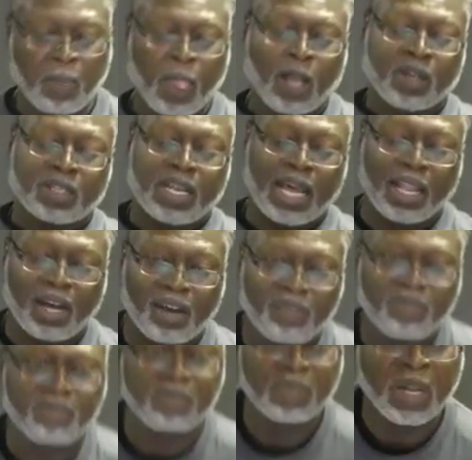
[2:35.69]
because I
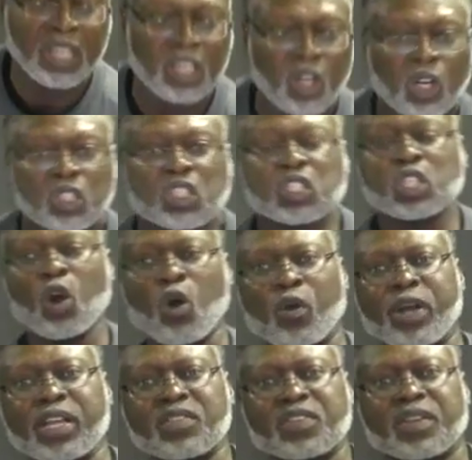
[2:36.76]
love
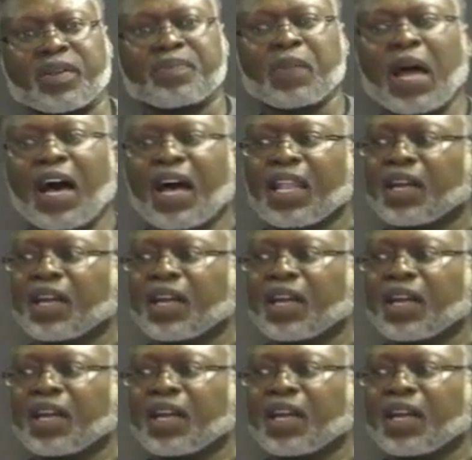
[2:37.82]
stories. I